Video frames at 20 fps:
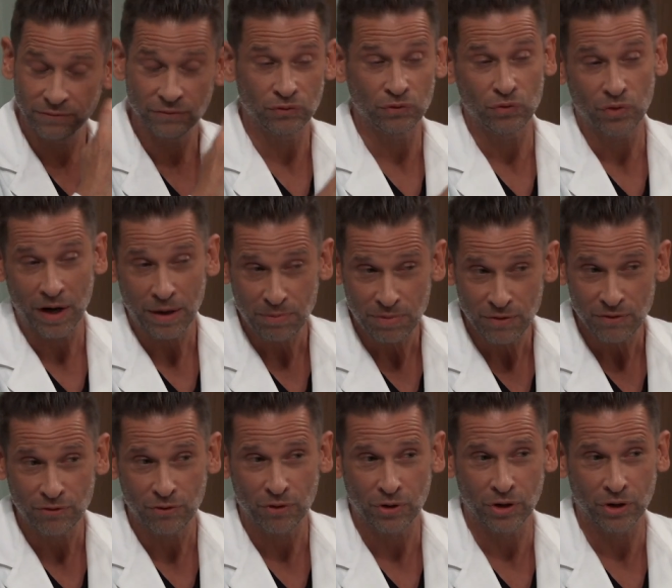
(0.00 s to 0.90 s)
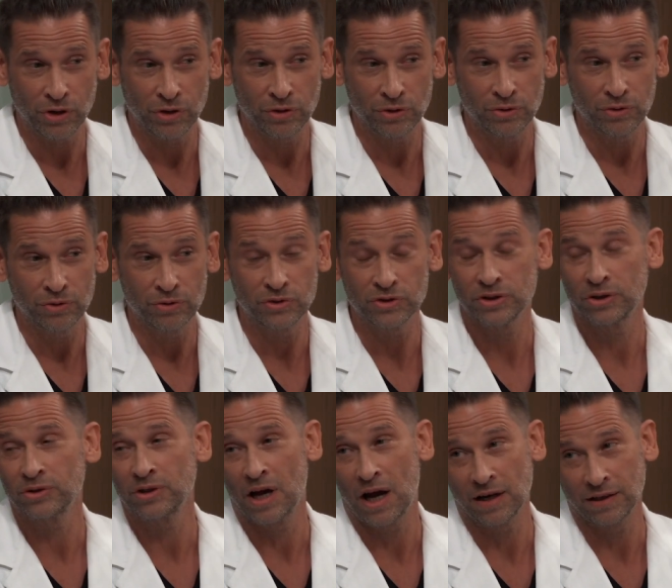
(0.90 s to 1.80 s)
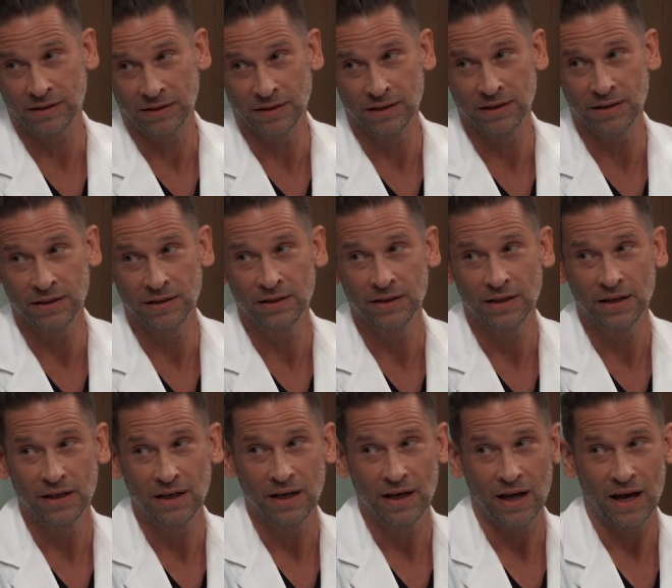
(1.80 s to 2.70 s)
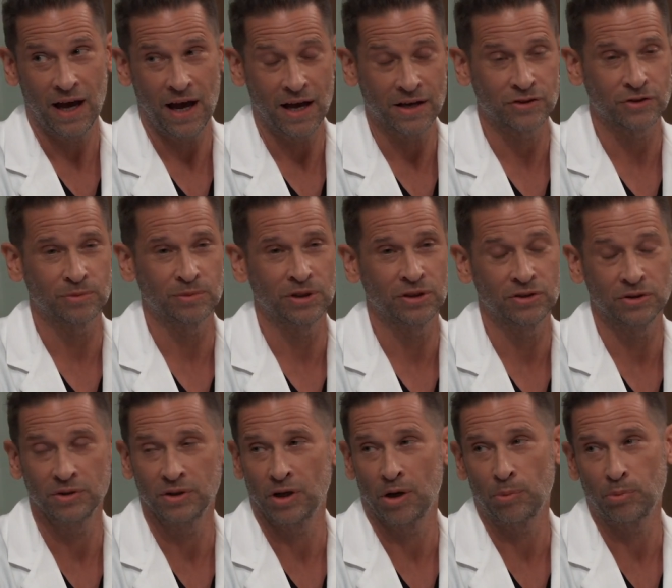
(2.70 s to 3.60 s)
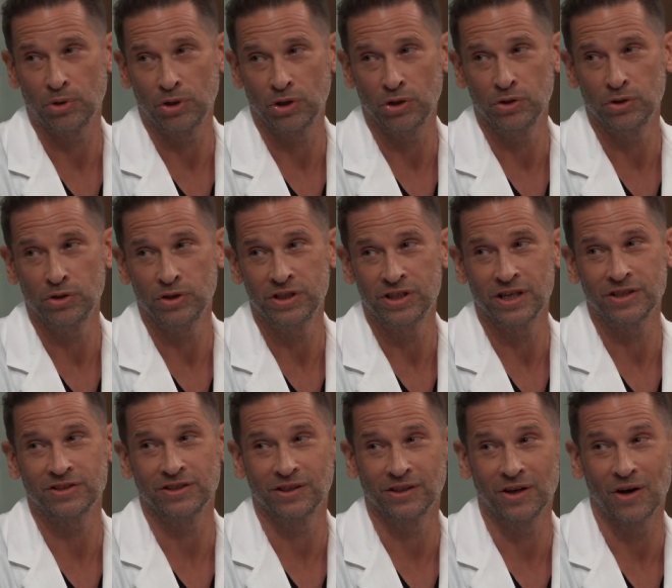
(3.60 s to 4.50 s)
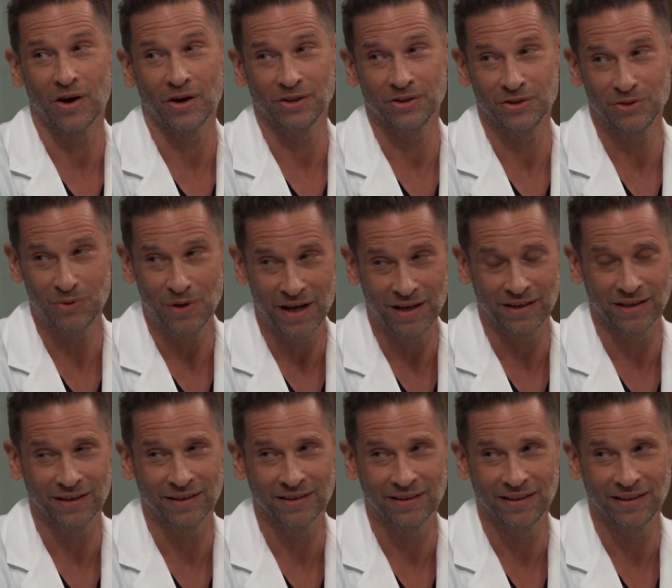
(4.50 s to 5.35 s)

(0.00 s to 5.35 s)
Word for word: right before you so kindly asked me to accompany you to Jason and Carly's wedding,